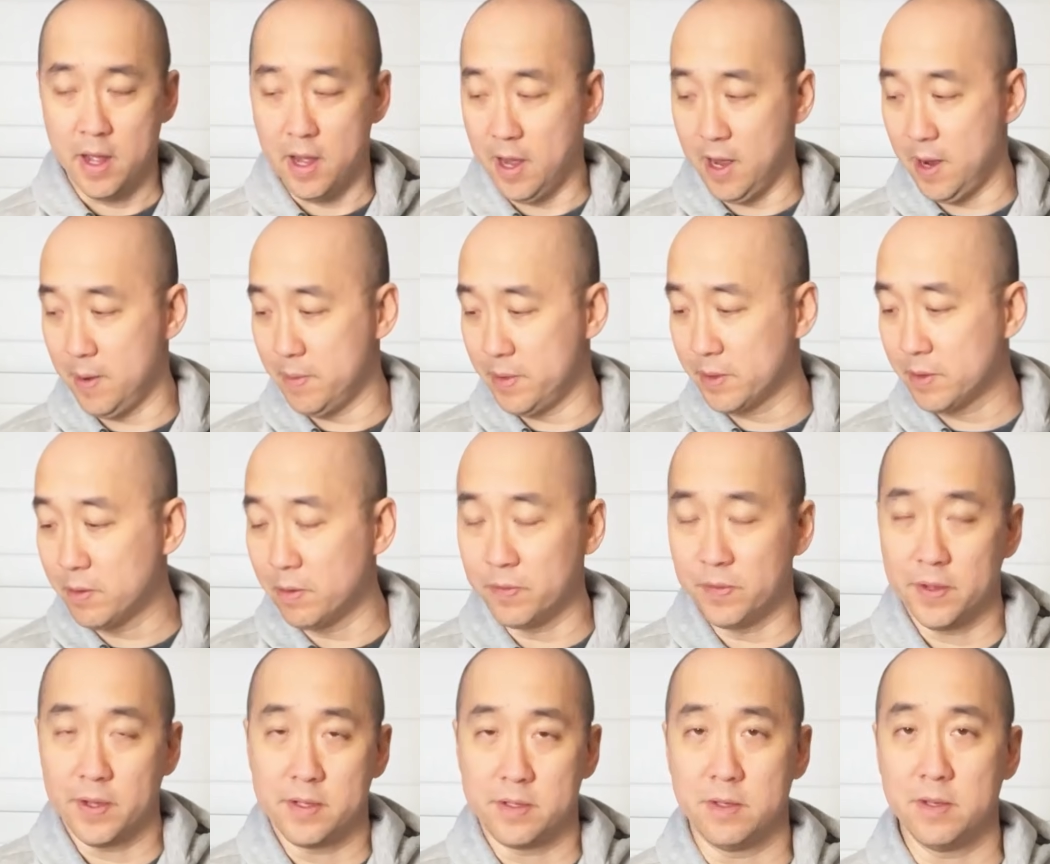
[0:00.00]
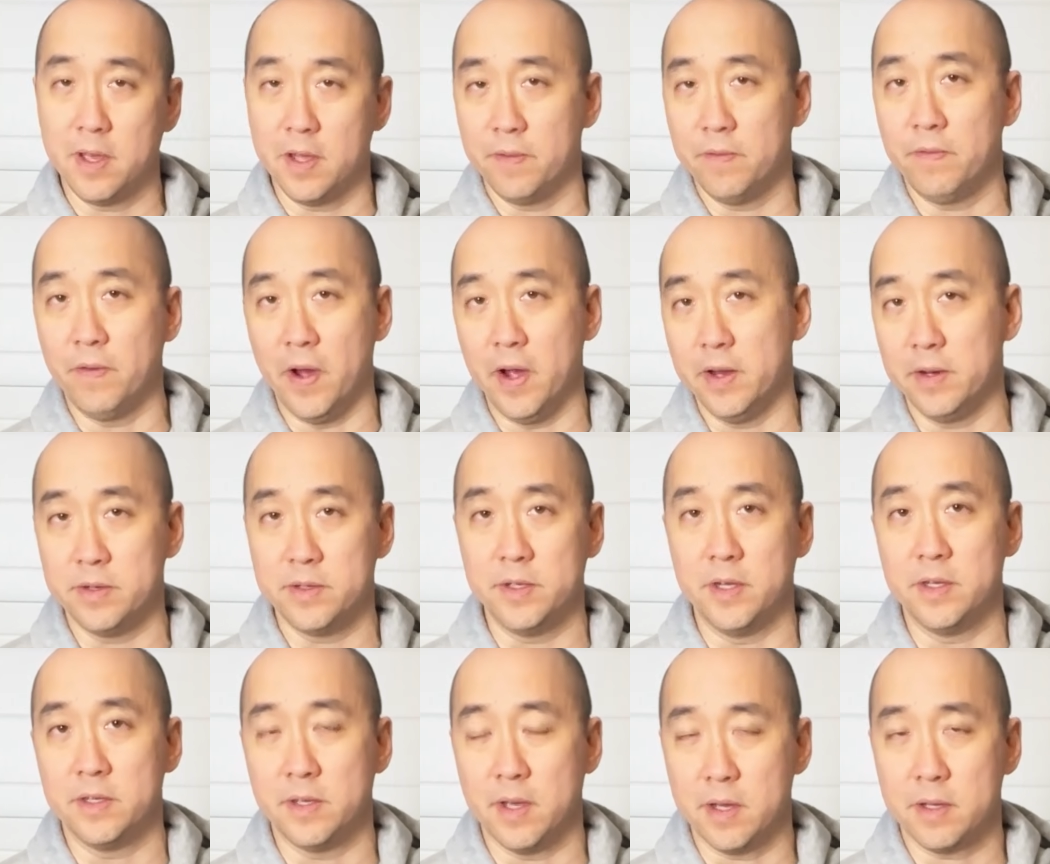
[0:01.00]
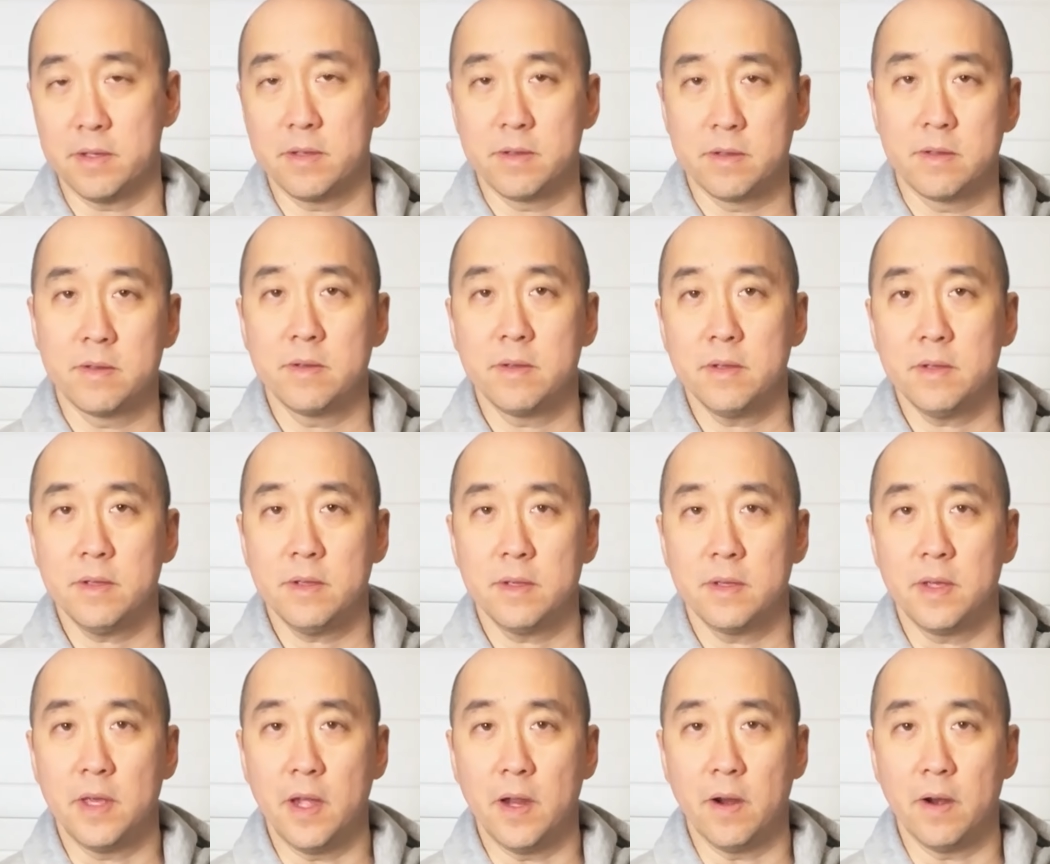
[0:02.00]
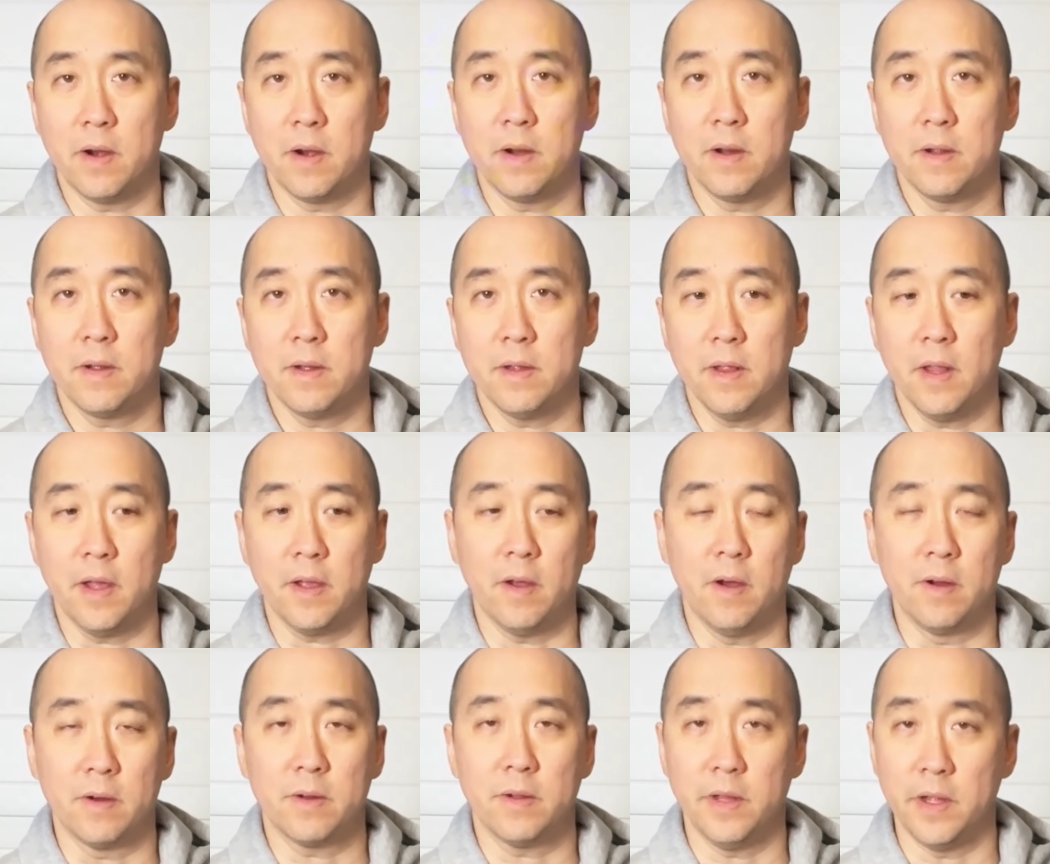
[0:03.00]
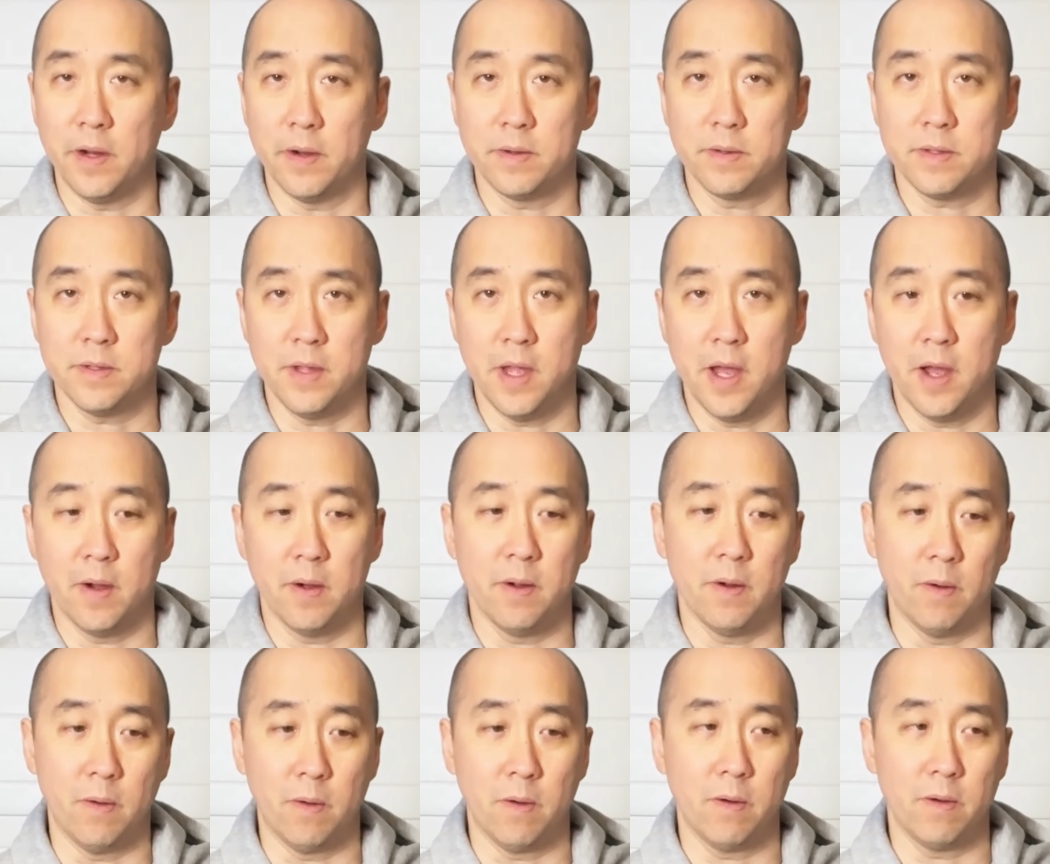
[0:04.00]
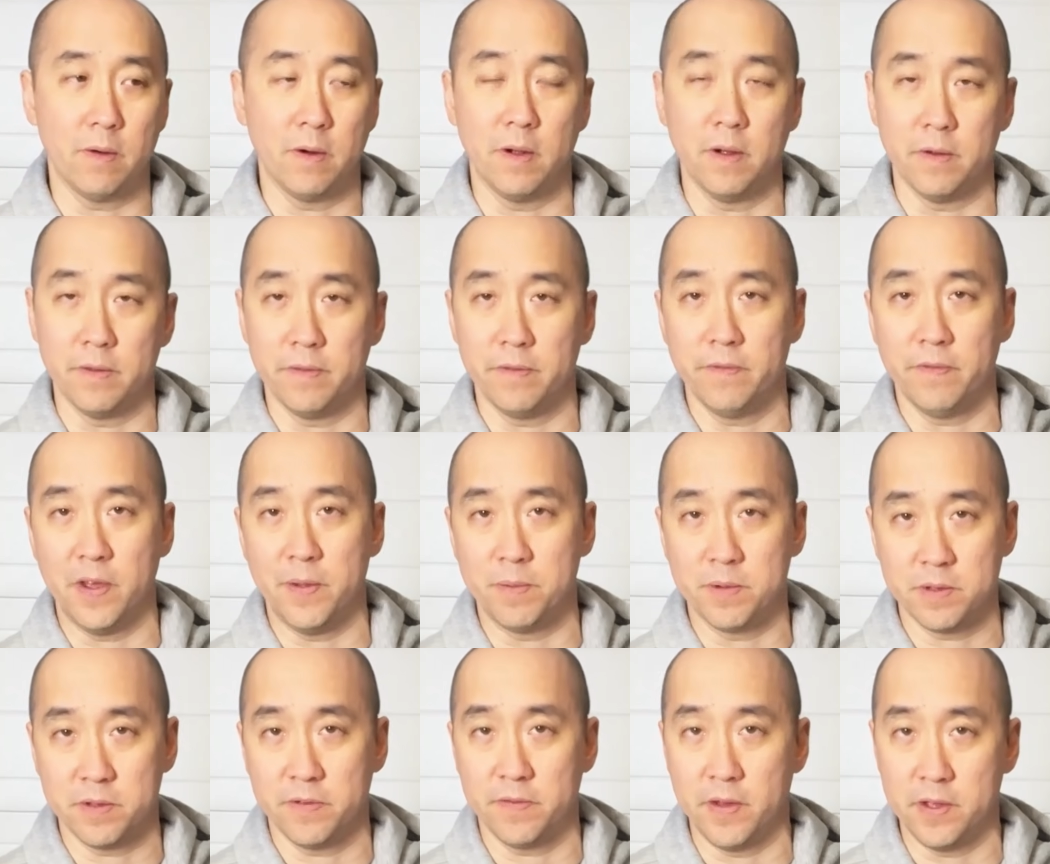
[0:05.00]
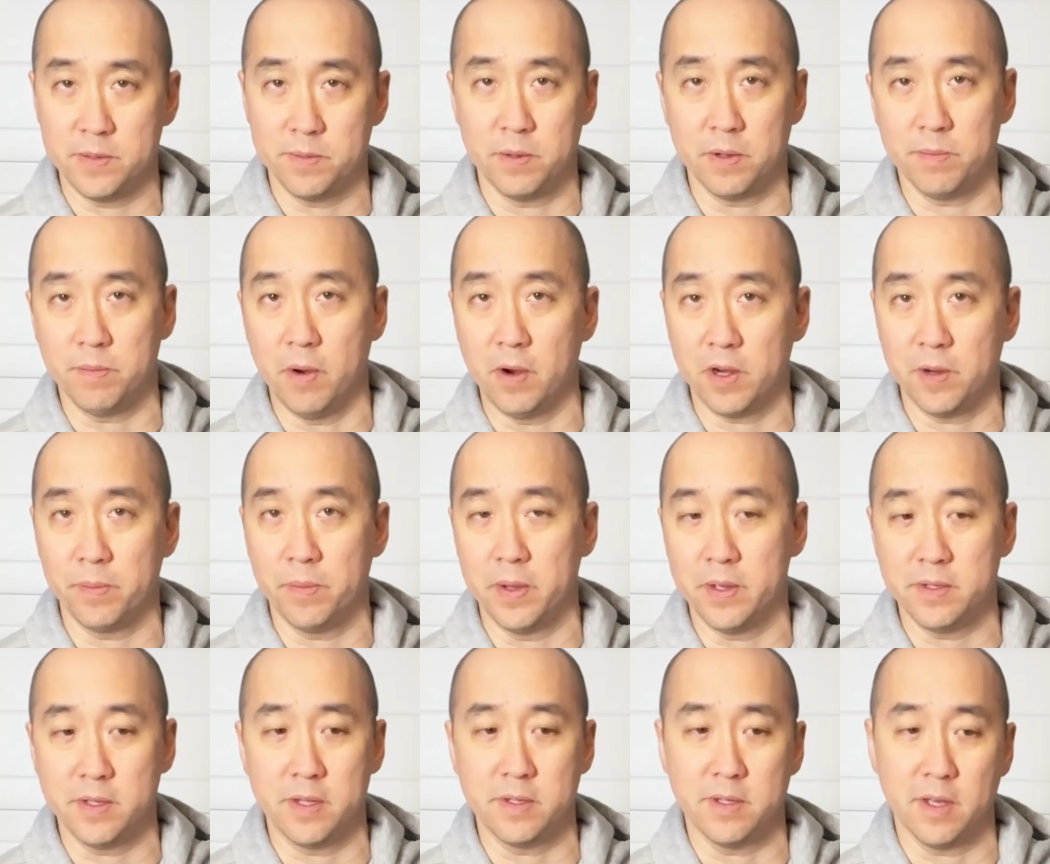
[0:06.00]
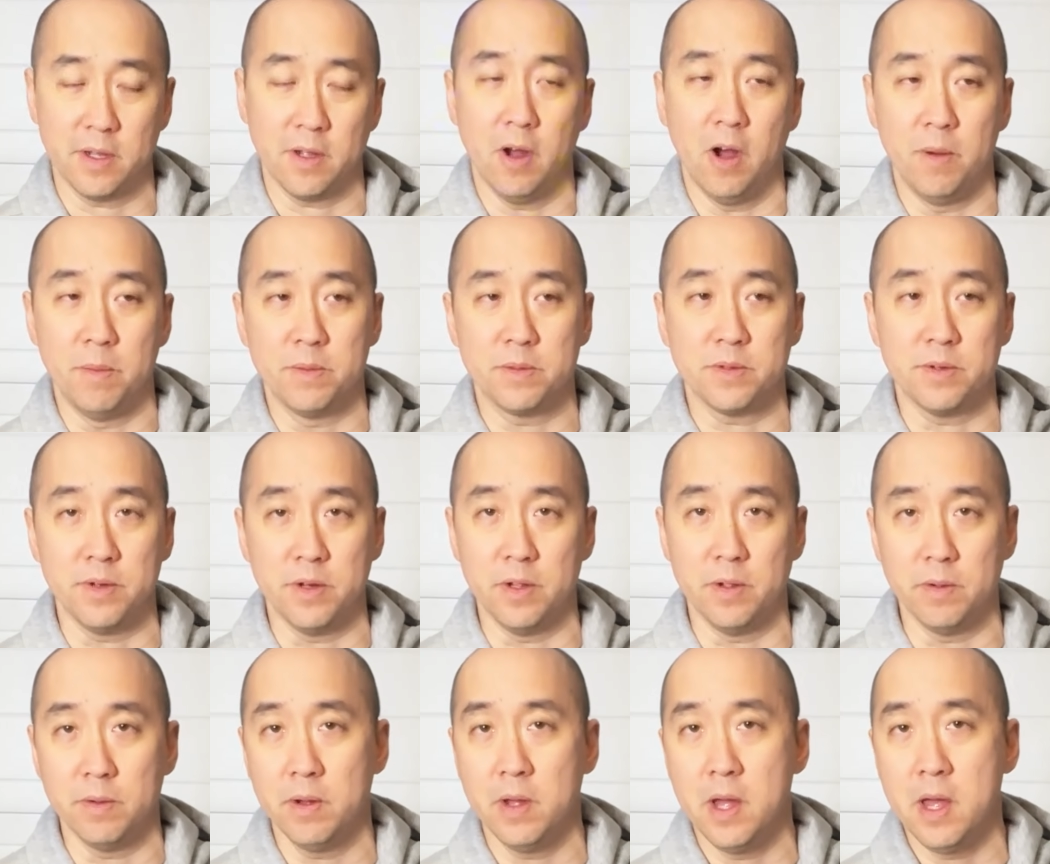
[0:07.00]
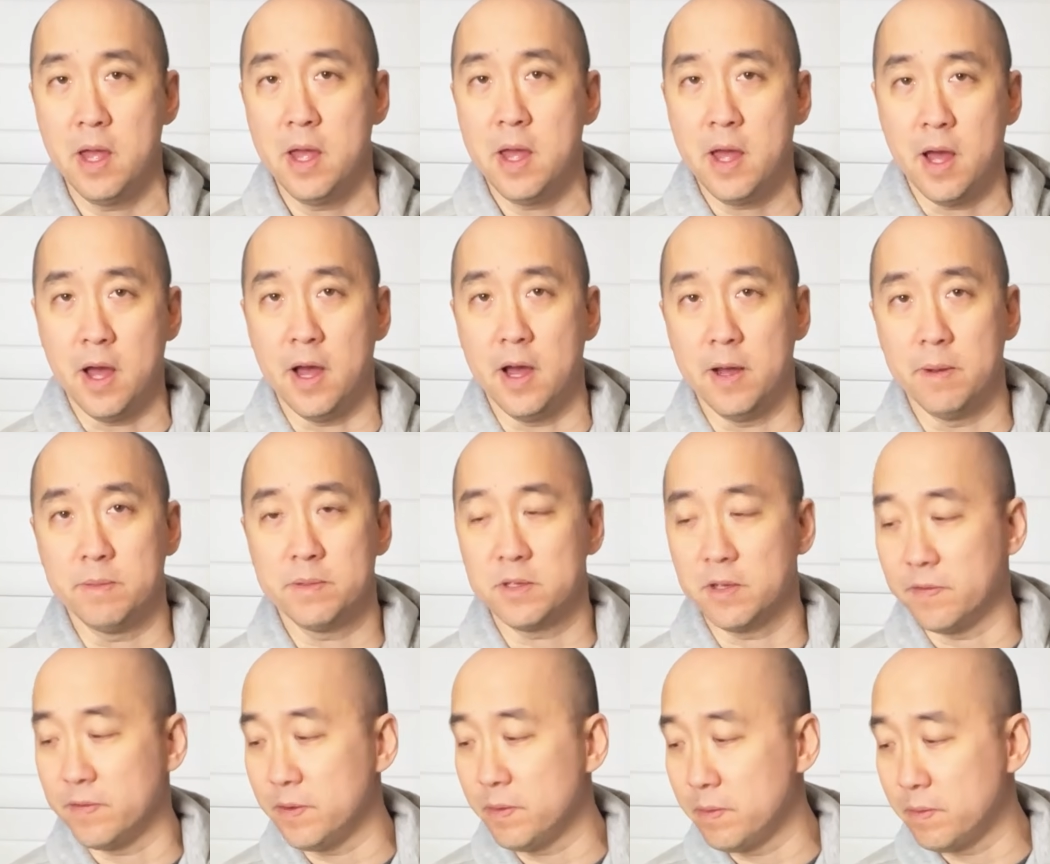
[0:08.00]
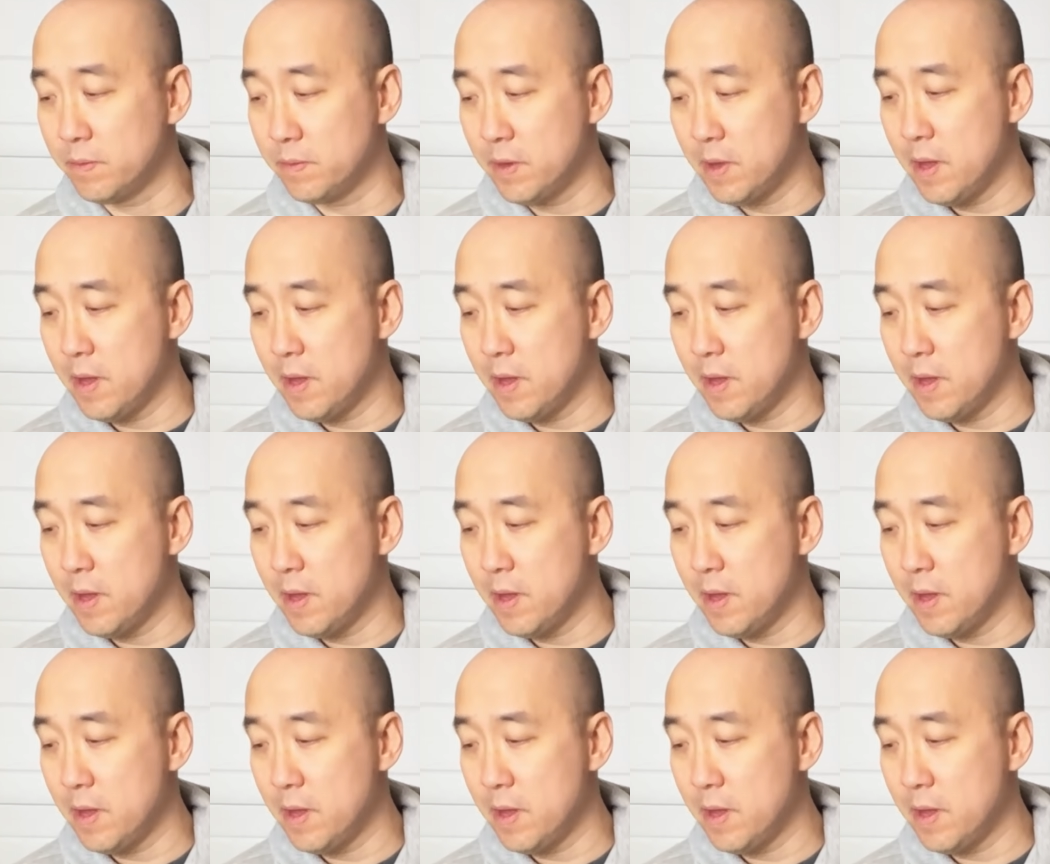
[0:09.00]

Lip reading: And the cool thing is you can find GSX gear like on clearance now or on Facebook Marketplace that's like almost new. So if you